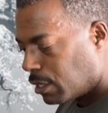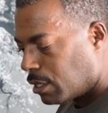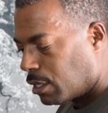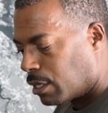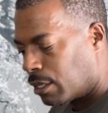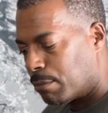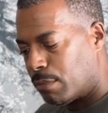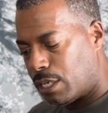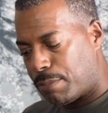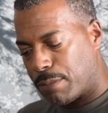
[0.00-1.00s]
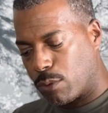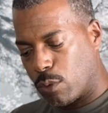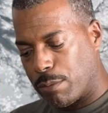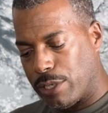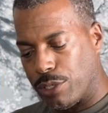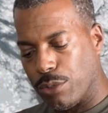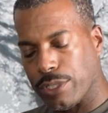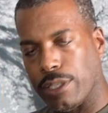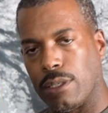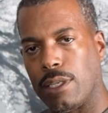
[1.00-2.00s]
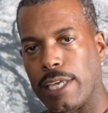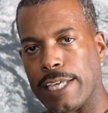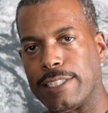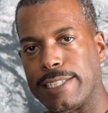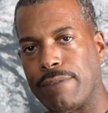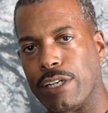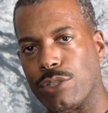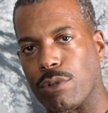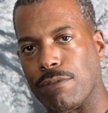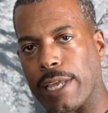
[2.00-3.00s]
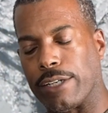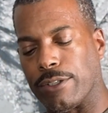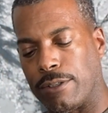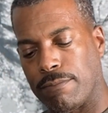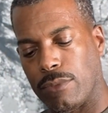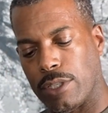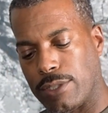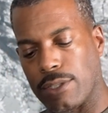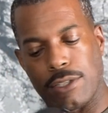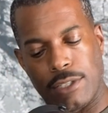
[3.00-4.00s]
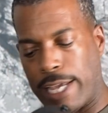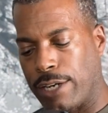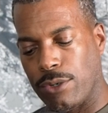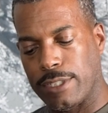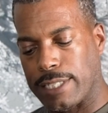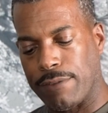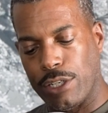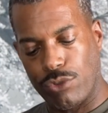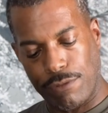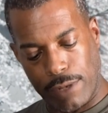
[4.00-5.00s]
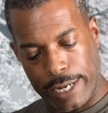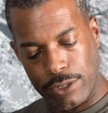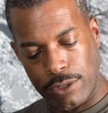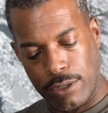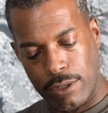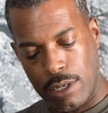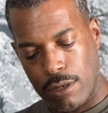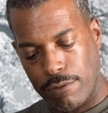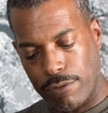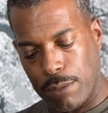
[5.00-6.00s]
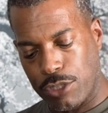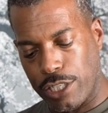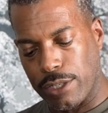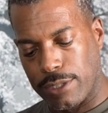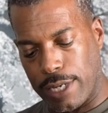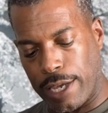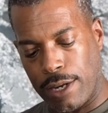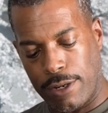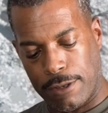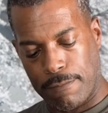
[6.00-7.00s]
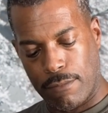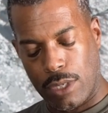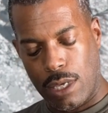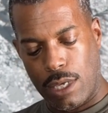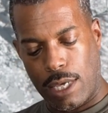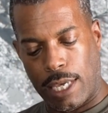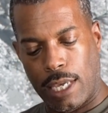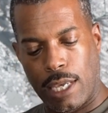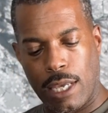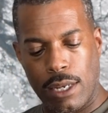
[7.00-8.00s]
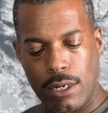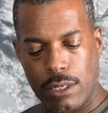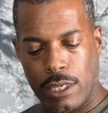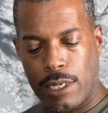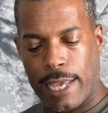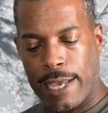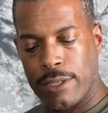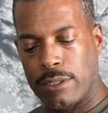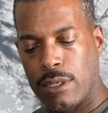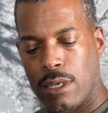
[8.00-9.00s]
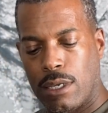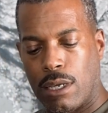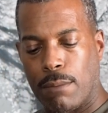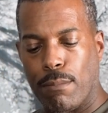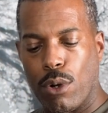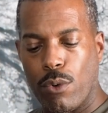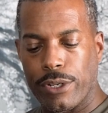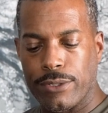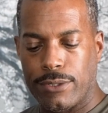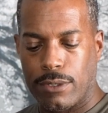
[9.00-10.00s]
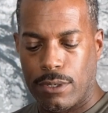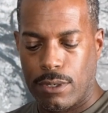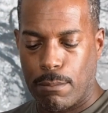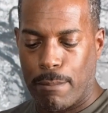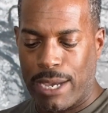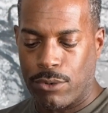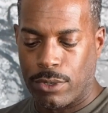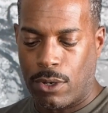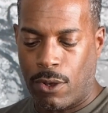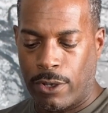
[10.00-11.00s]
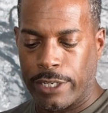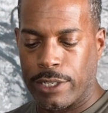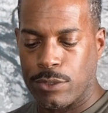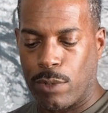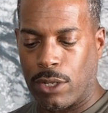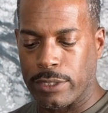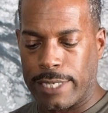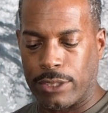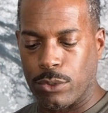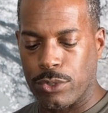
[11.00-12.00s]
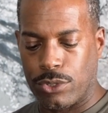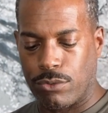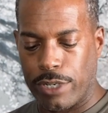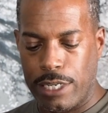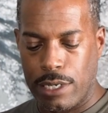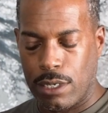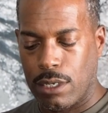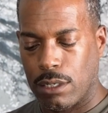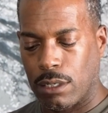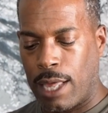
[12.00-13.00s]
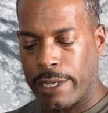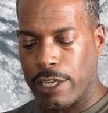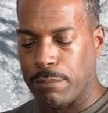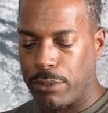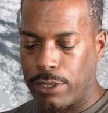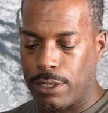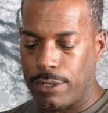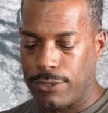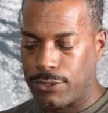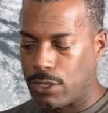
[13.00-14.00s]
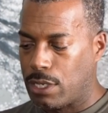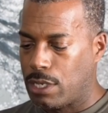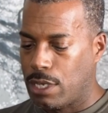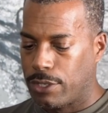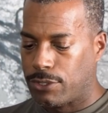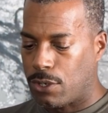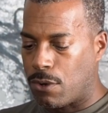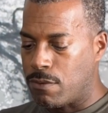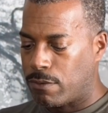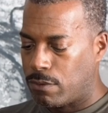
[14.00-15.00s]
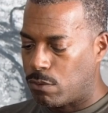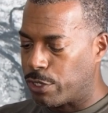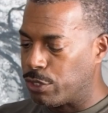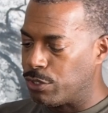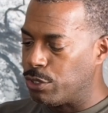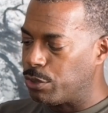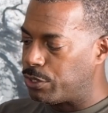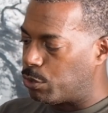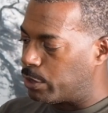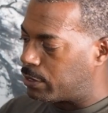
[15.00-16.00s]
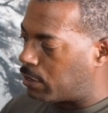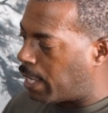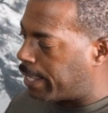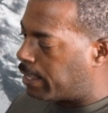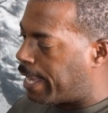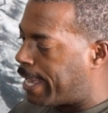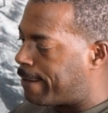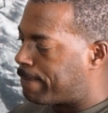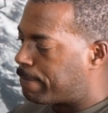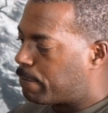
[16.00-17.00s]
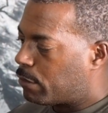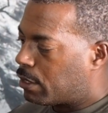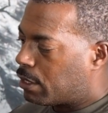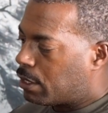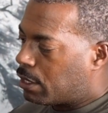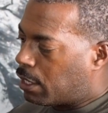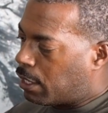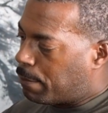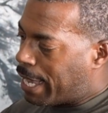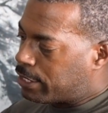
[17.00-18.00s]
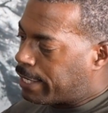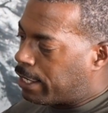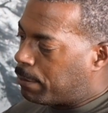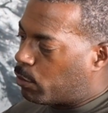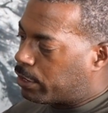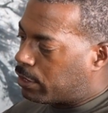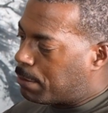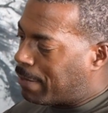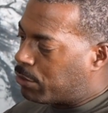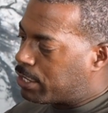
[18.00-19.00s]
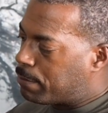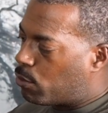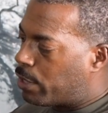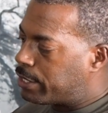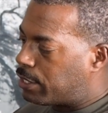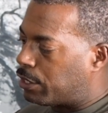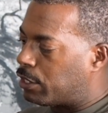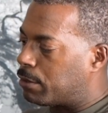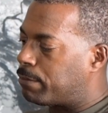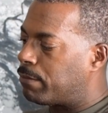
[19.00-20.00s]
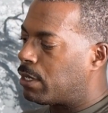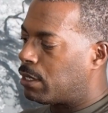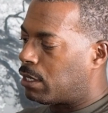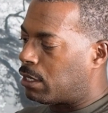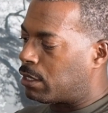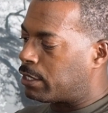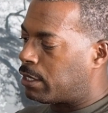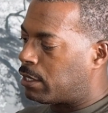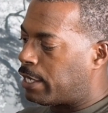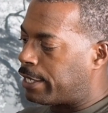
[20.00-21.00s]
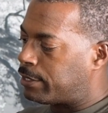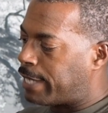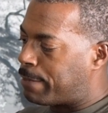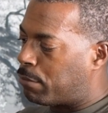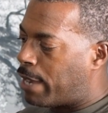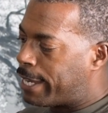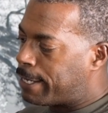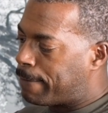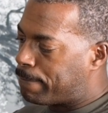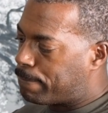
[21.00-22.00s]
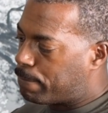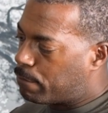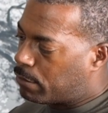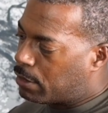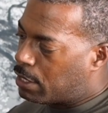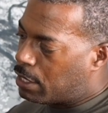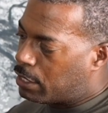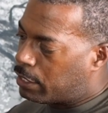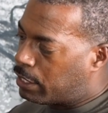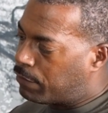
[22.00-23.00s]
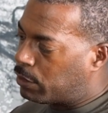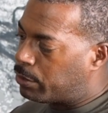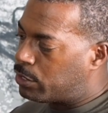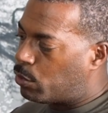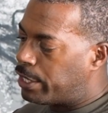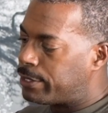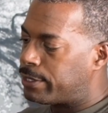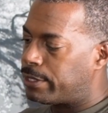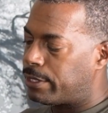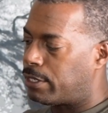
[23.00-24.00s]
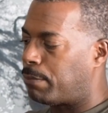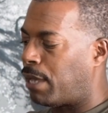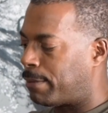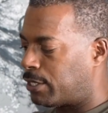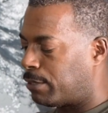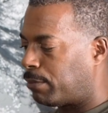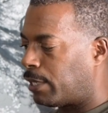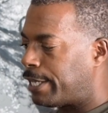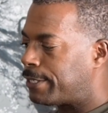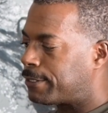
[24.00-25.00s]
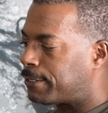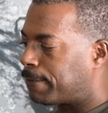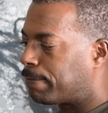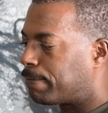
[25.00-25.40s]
many people will be using a 7-inch reflector. This is a standard 7-inch reflector from CheetahStand, and it has a Bowen's mount on it as well. It's got those 3 locking pins. So what you do is you would slide that, match that up with the mounting points in the S-type bracket, give it a little twist, it pops into place,